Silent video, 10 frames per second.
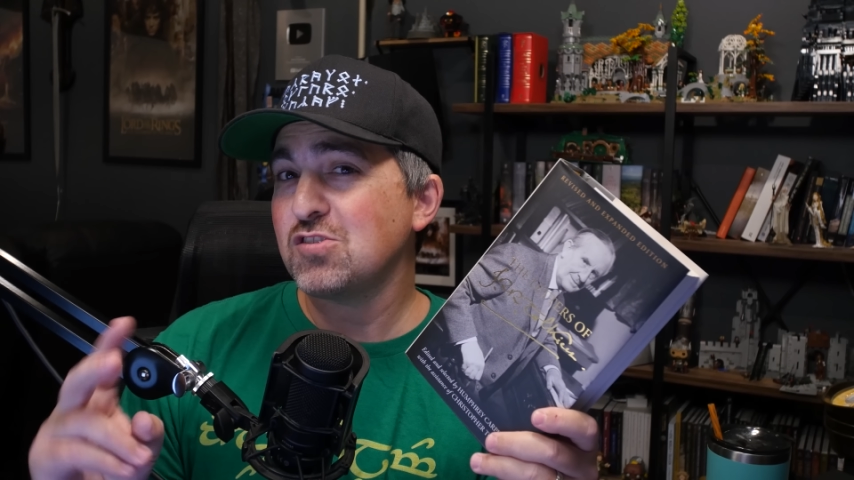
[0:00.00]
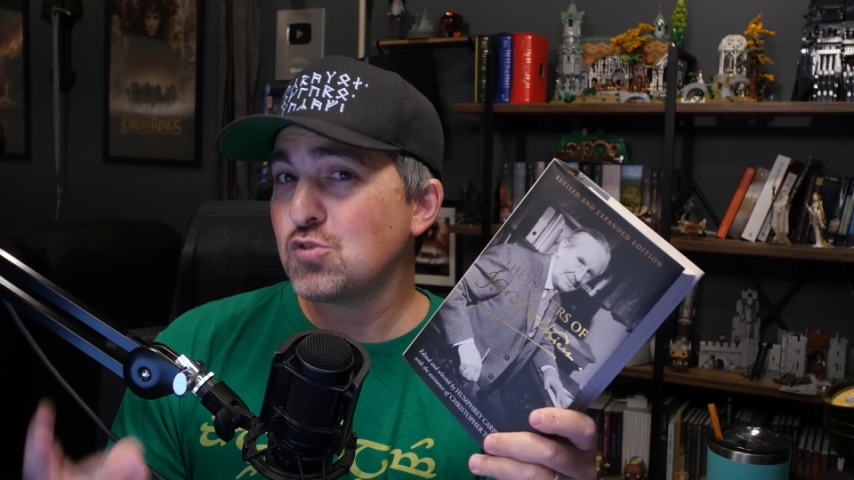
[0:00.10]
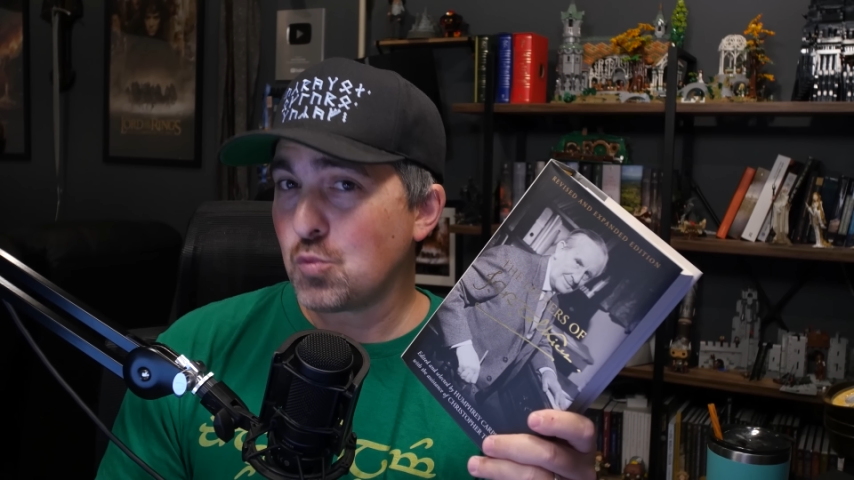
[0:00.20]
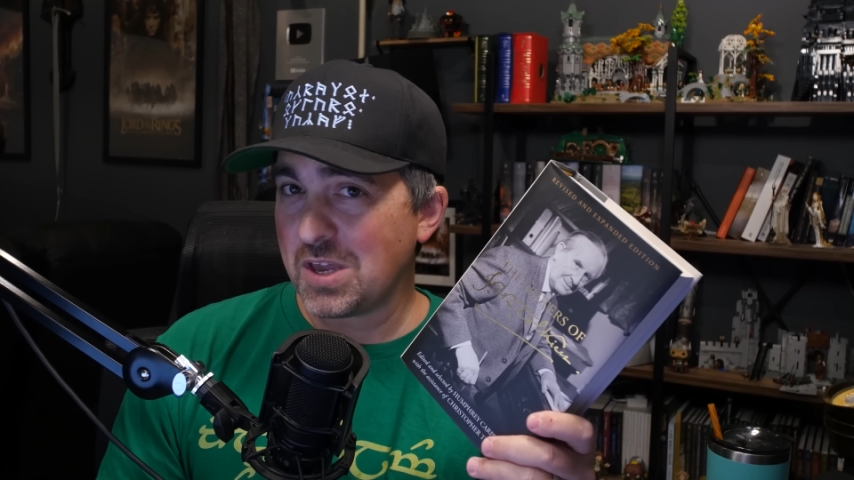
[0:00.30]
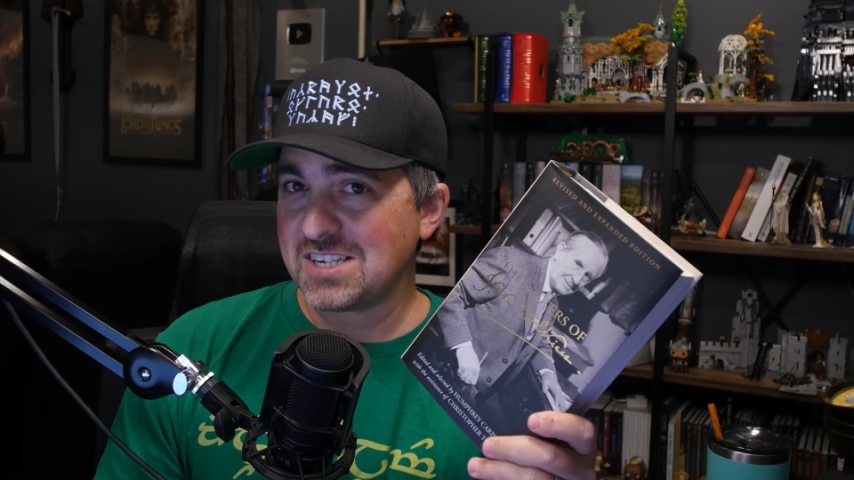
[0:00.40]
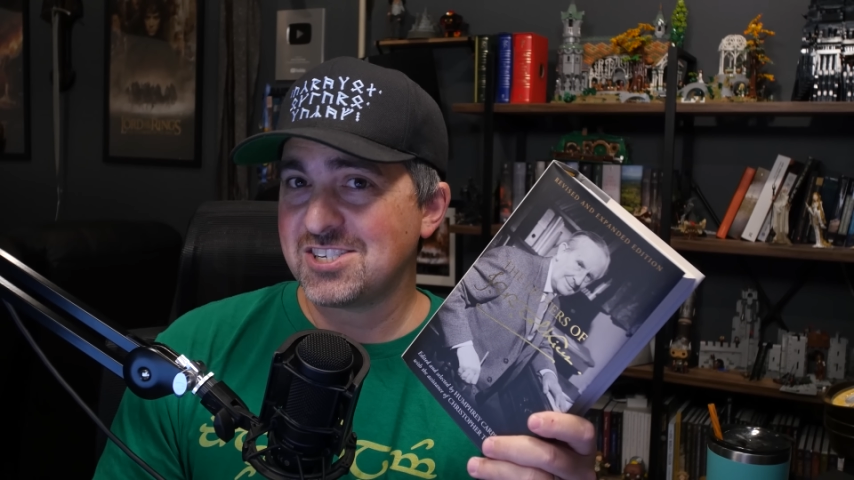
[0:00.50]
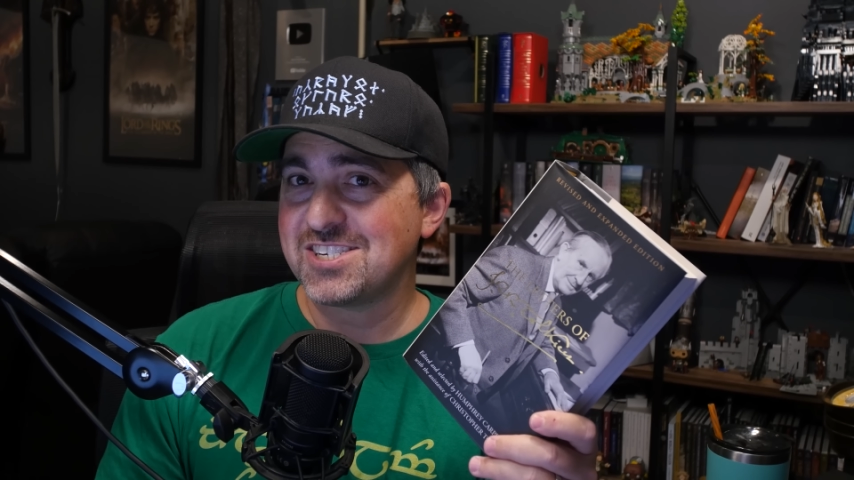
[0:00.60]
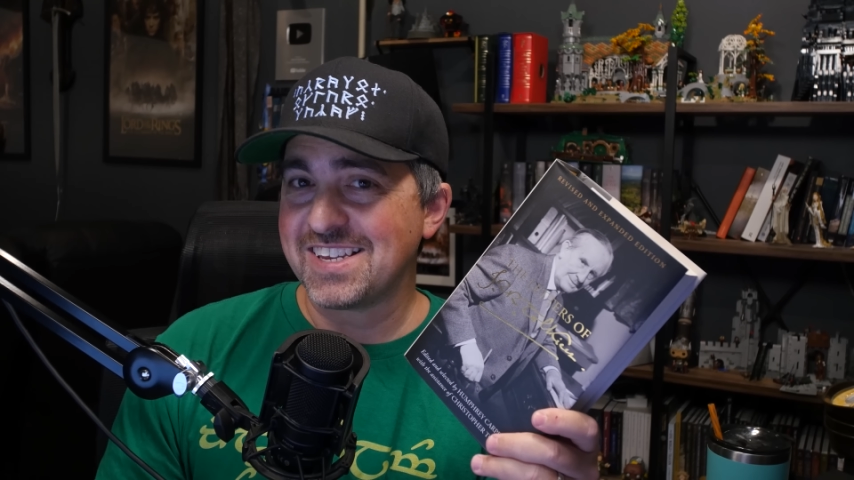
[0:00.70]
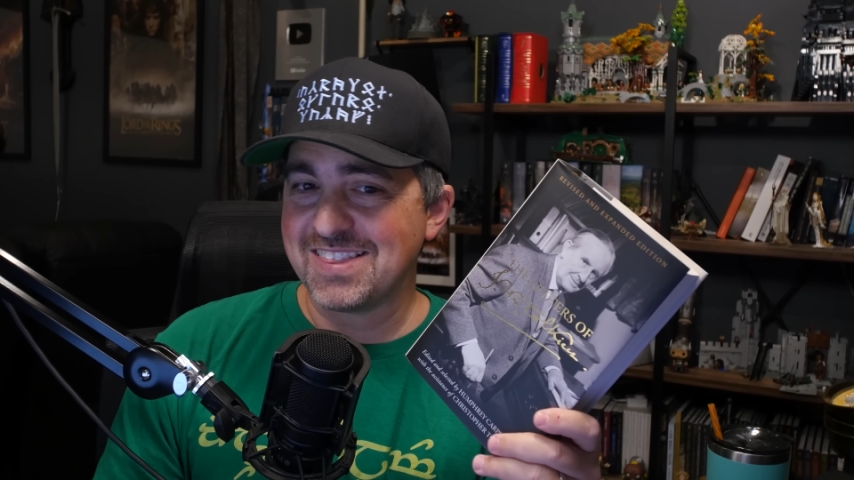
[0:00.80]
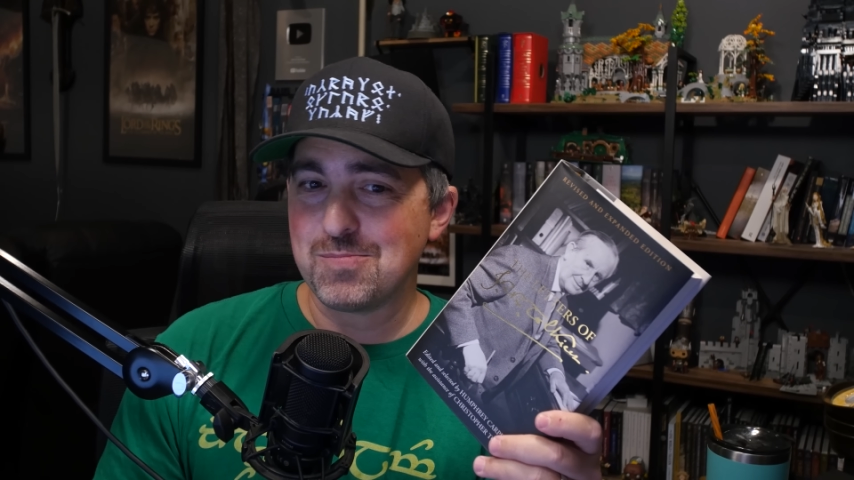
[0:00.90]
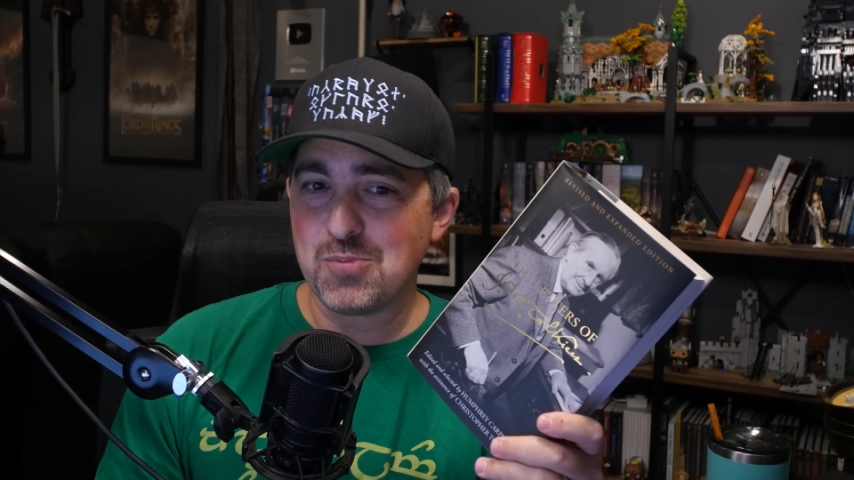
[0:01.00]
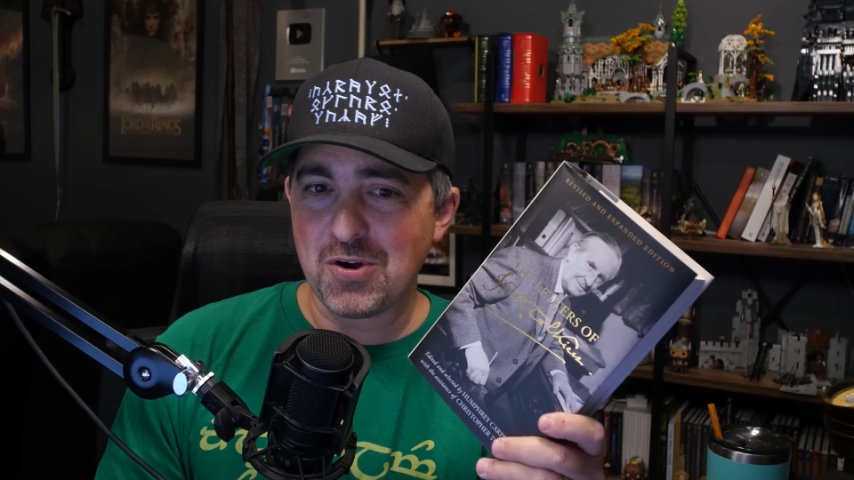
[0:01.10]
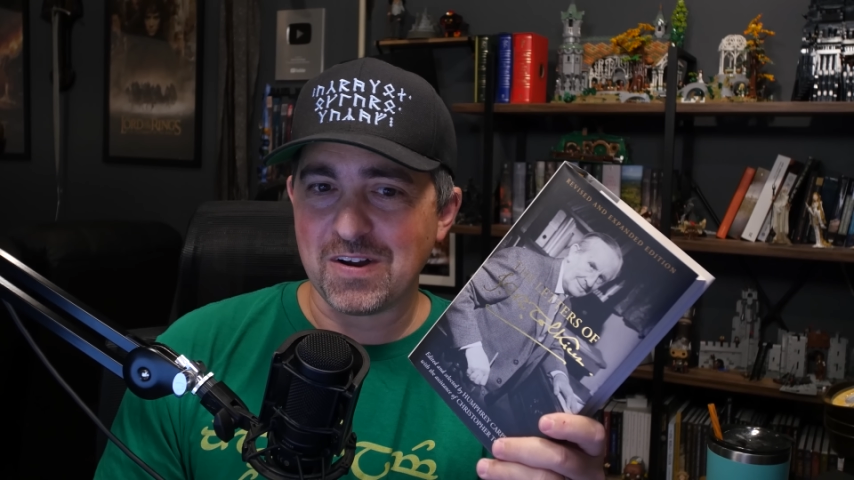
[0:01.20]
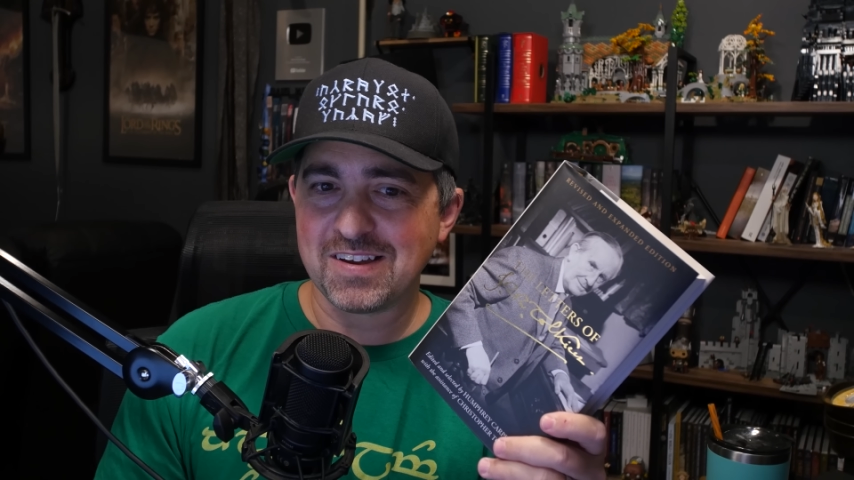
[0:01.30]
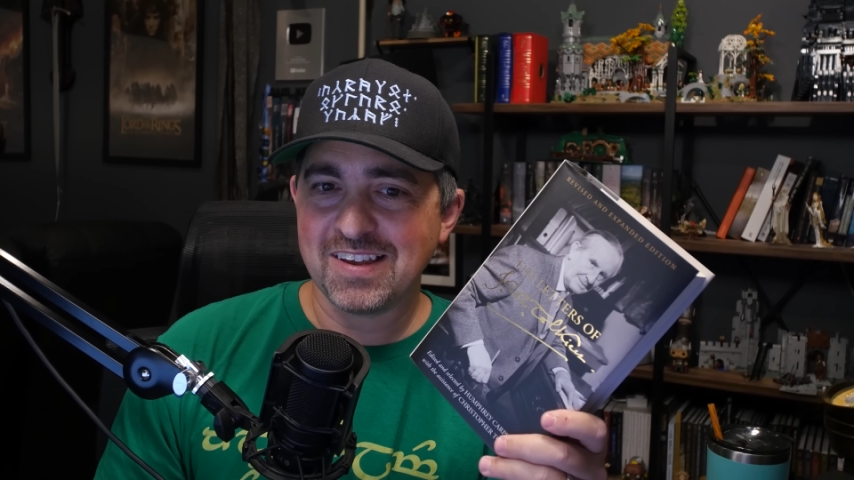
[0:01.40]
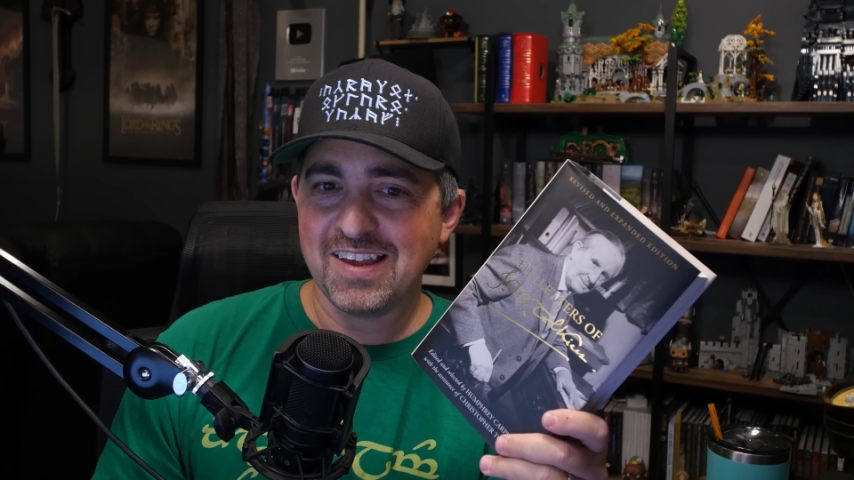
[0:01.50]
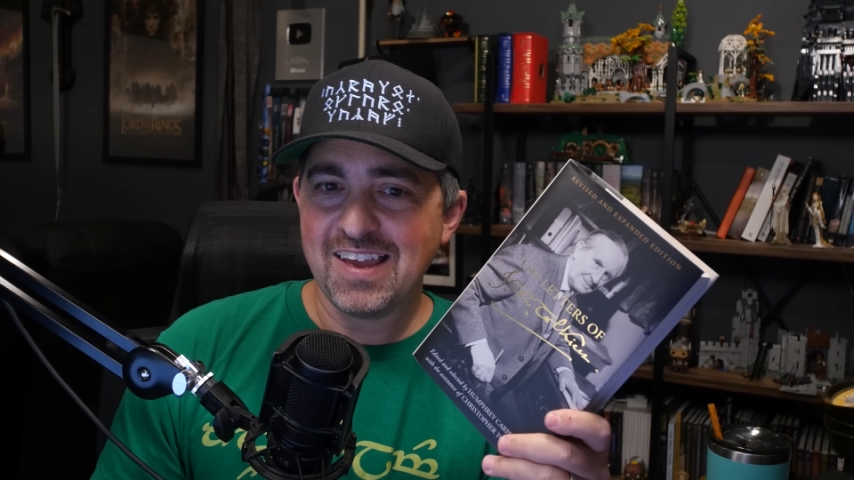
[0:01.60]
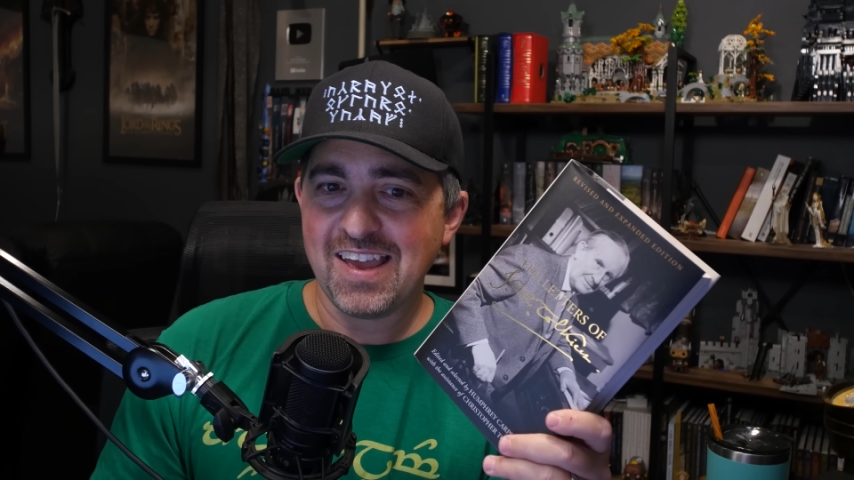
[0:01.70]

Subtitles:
switched in the book.